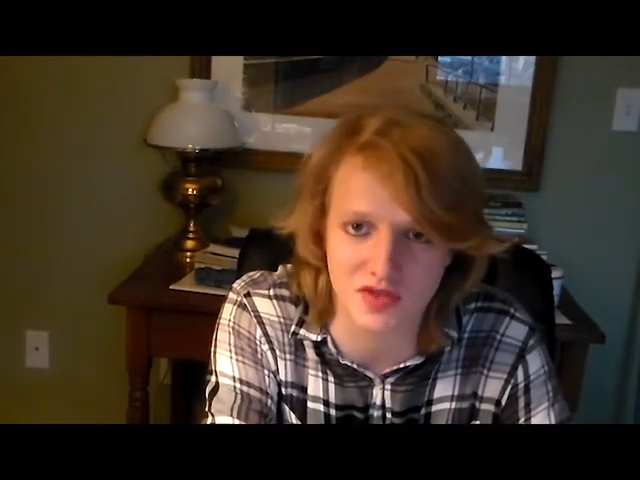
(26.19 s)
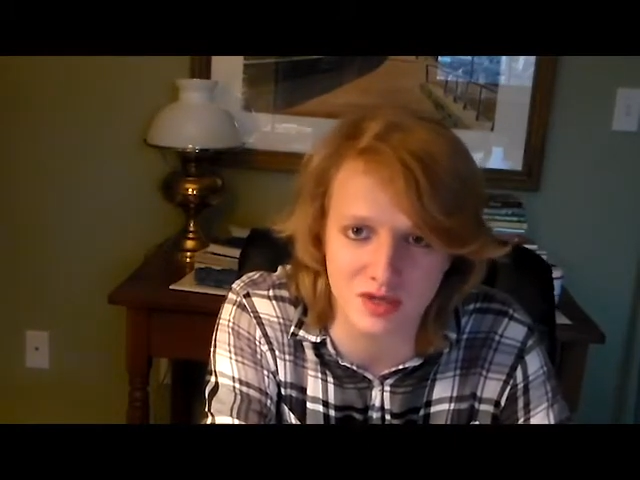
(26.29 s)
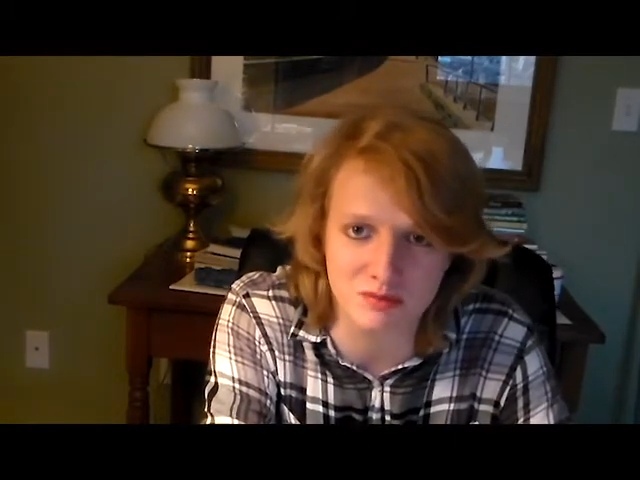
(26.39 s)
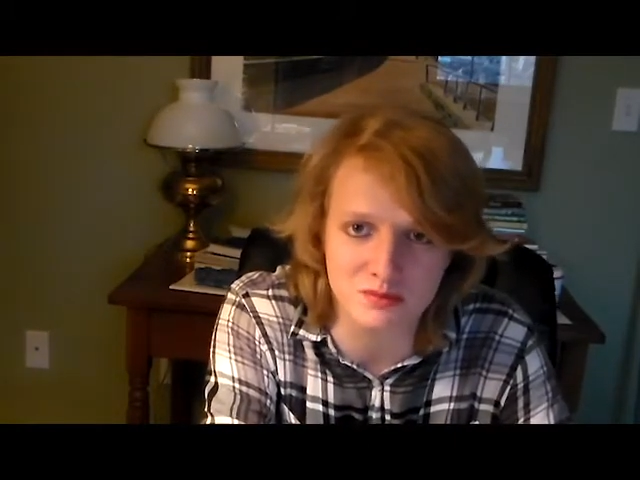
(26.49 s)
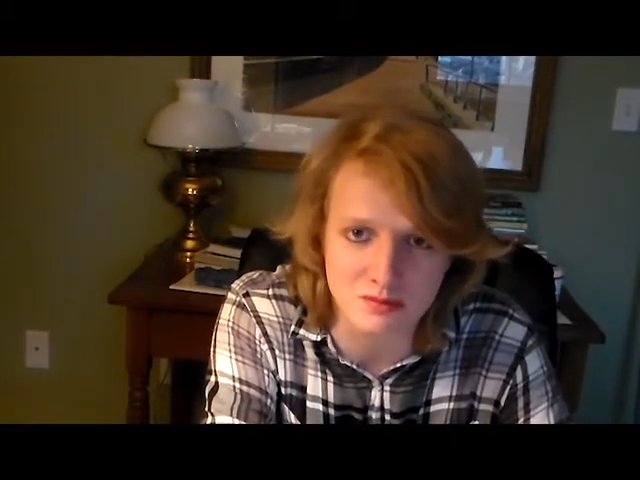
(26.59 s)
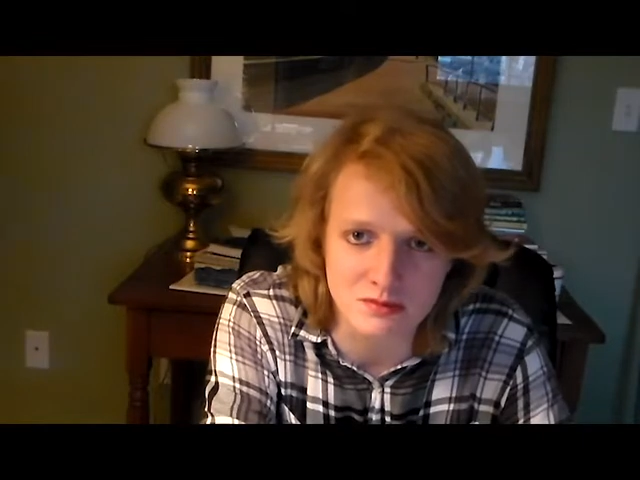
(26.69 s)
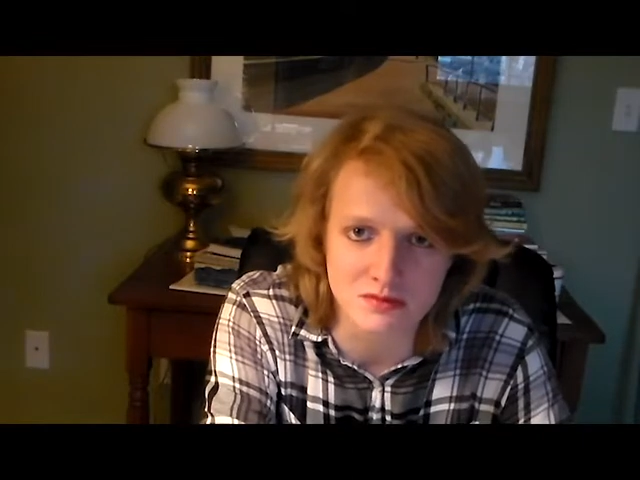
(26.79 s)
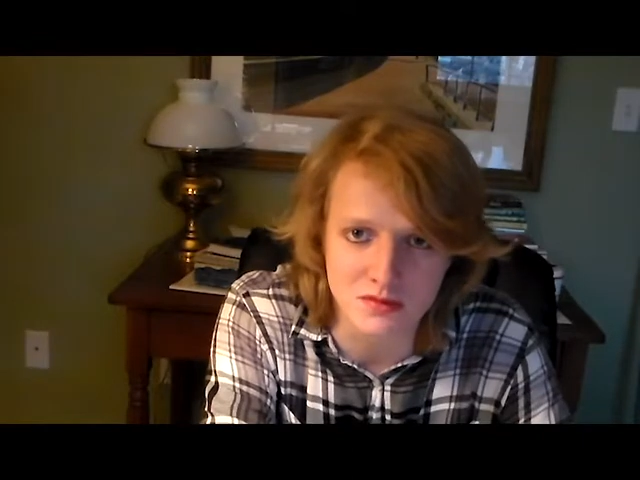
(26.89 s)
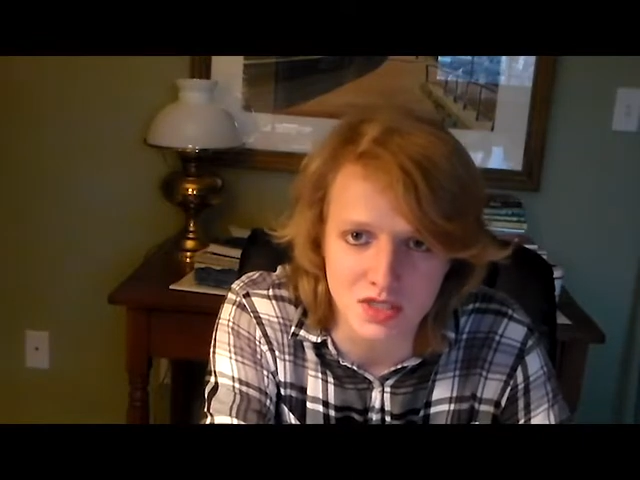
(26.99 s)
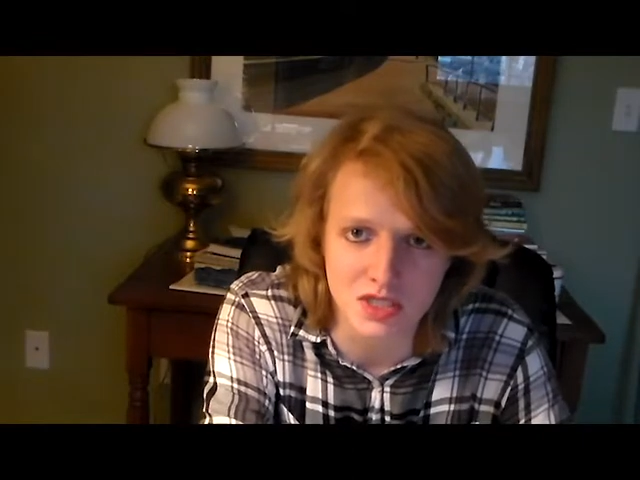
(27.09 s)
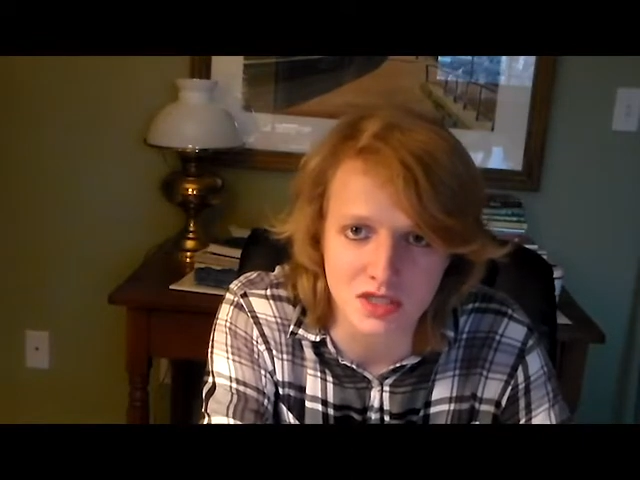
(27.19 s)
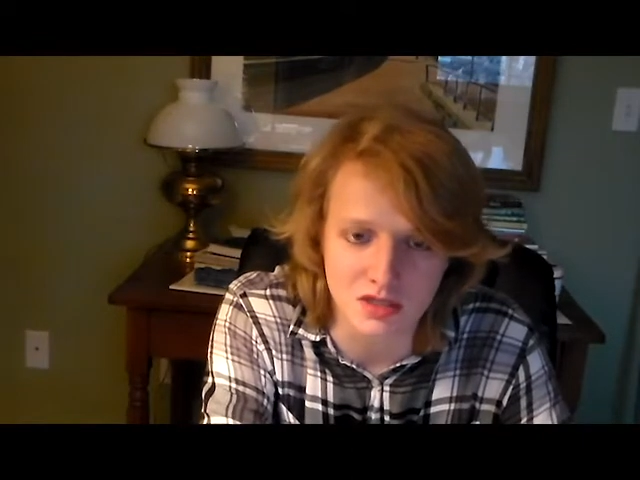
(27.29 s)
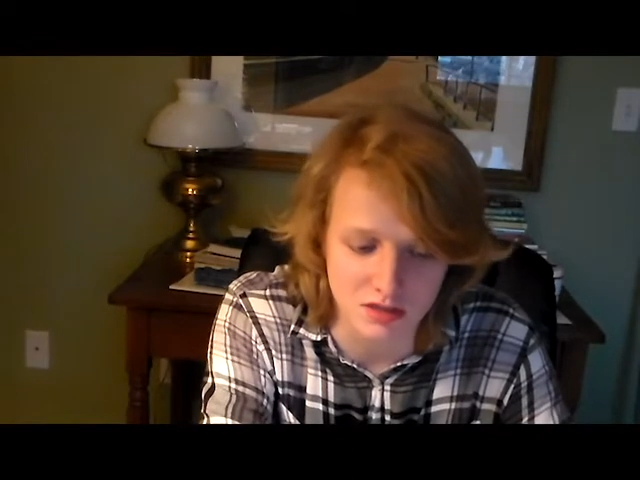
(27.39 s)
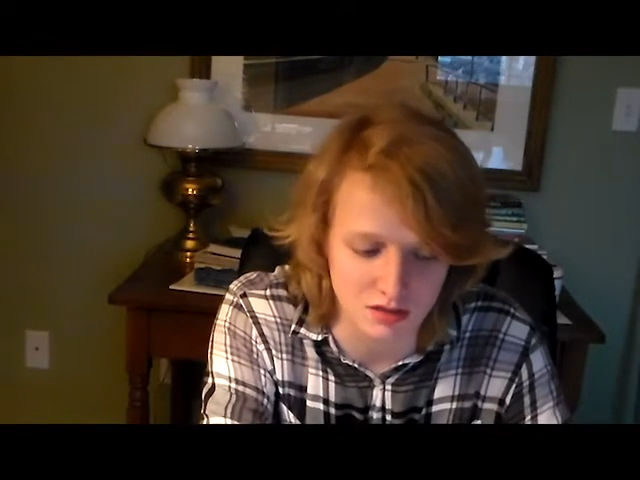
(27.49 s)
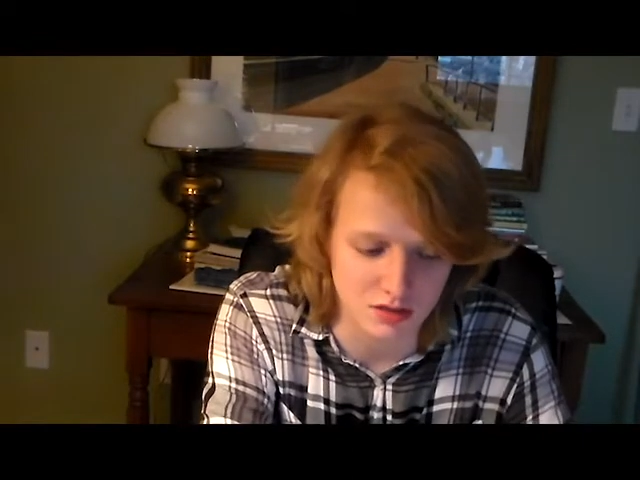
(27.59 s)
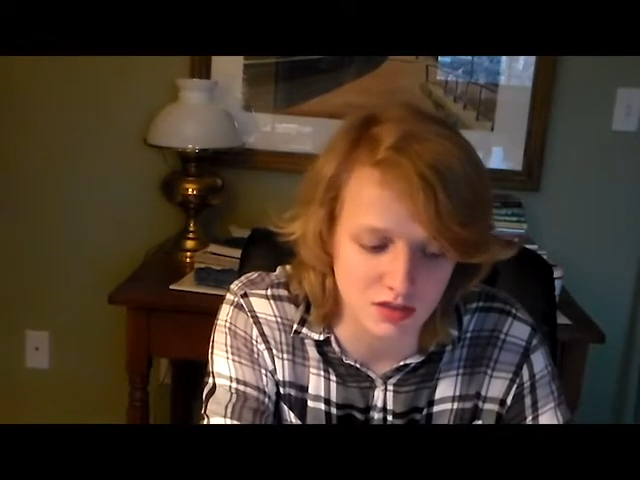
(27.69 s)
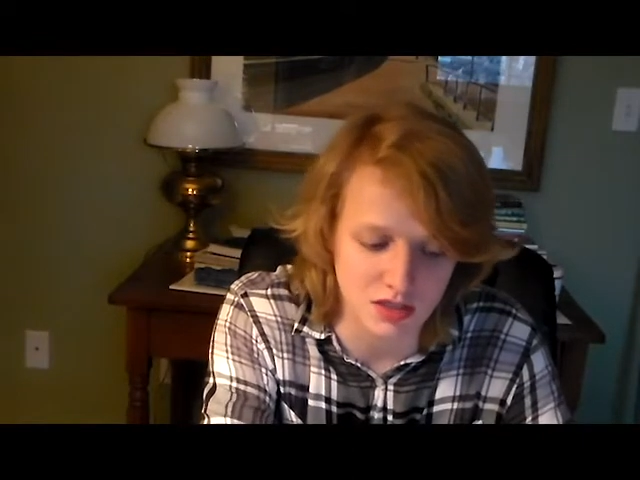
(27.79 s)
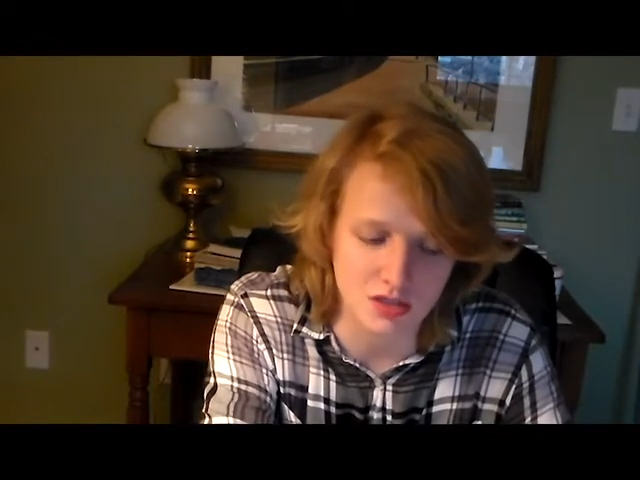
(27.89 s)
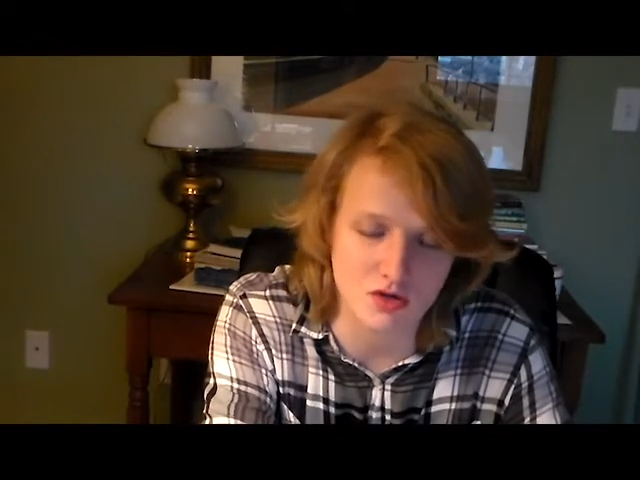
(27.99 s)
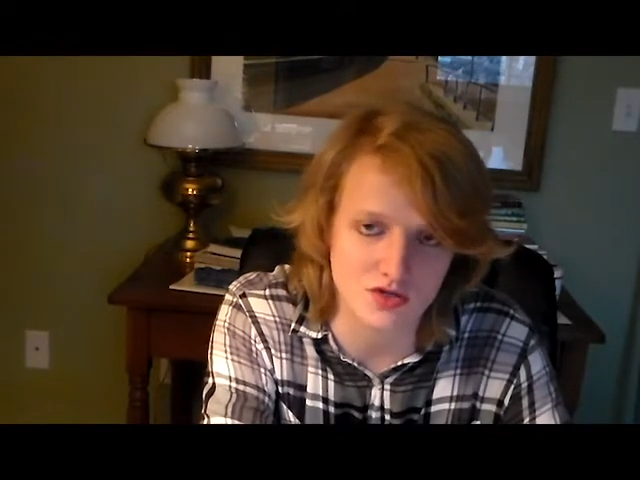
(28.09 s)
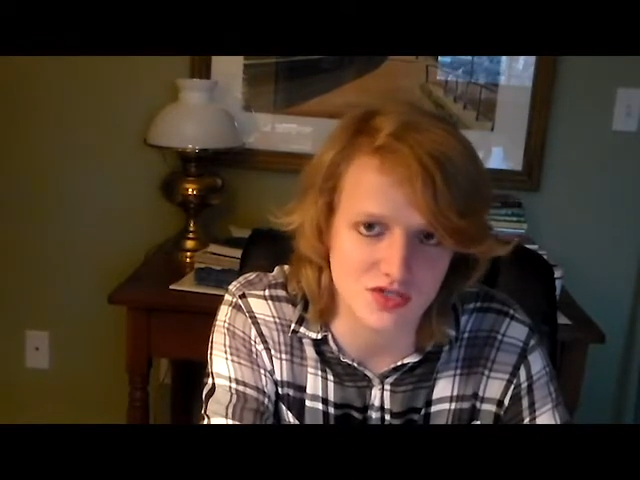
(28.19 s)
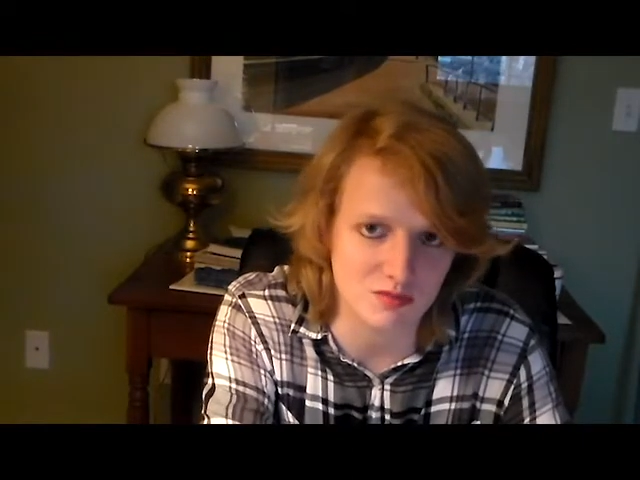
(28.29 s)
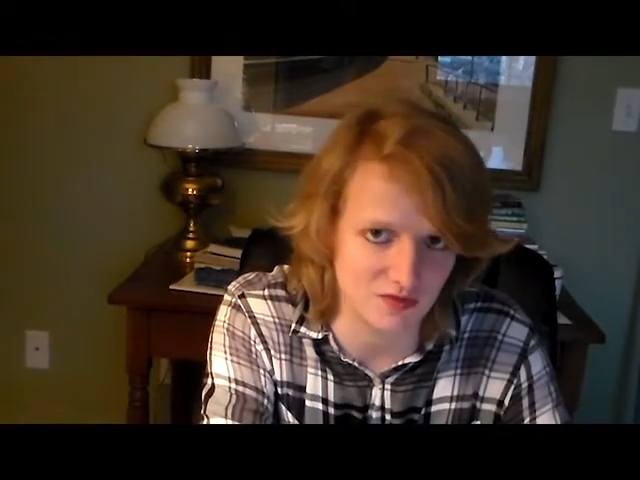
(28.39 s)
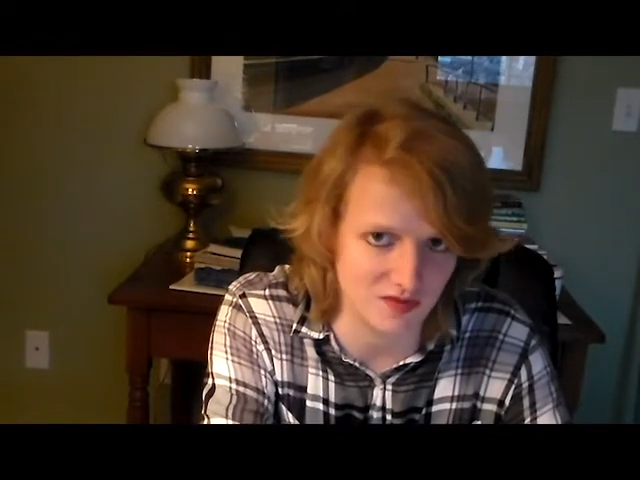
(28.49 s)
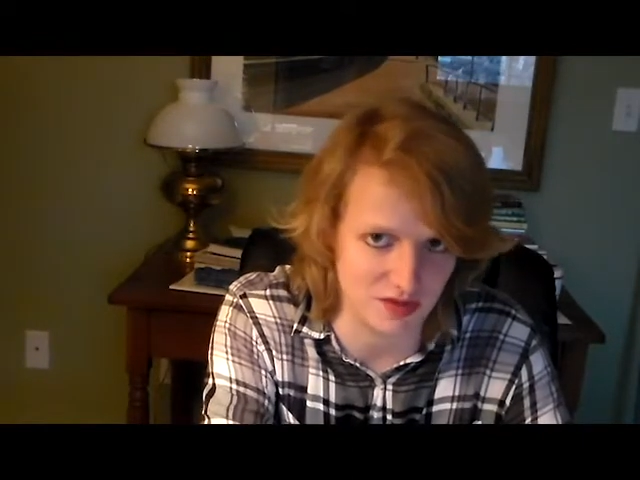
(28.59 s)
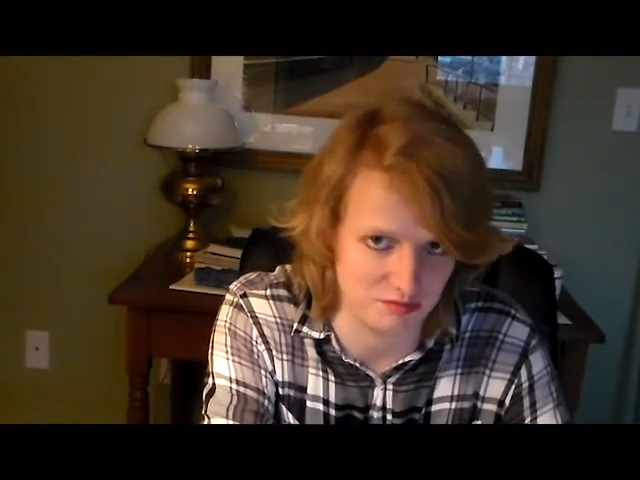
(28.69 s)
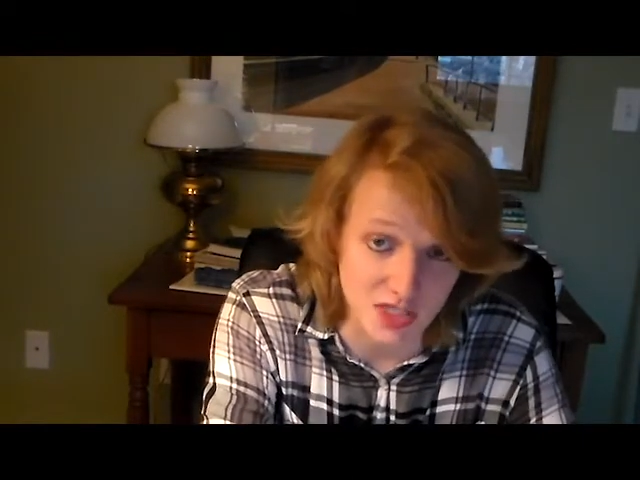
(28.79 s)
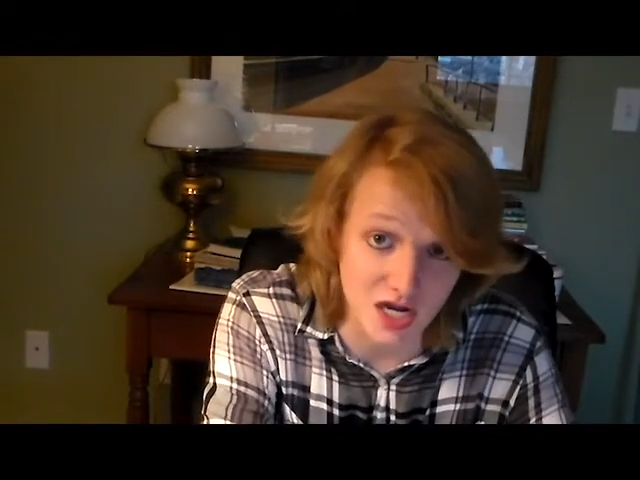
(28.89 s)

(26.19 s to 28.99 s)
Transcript: them. Here are some of them.